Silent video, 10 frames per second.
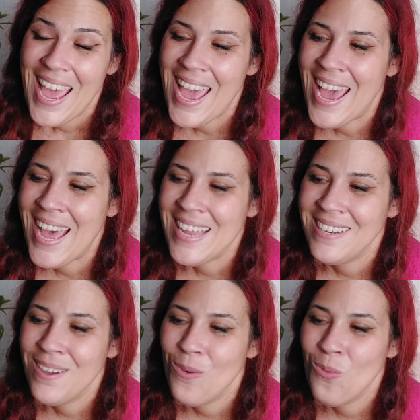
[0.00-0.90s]

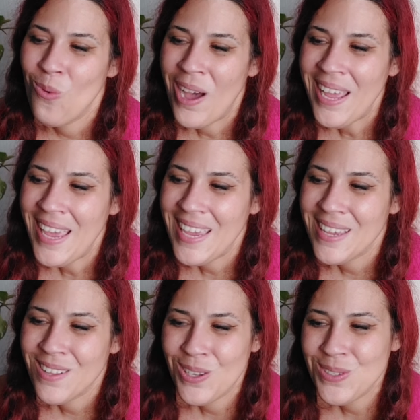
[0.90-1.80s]
And
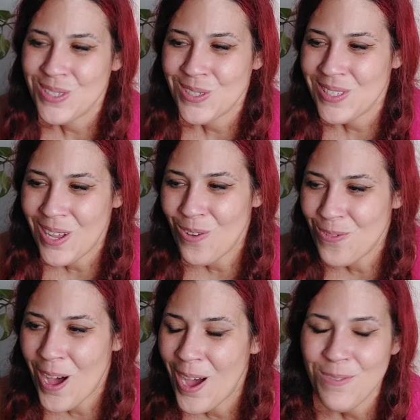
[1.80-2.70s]
why close yourself
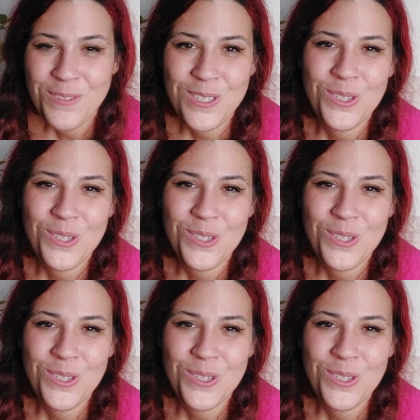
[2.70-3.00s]
off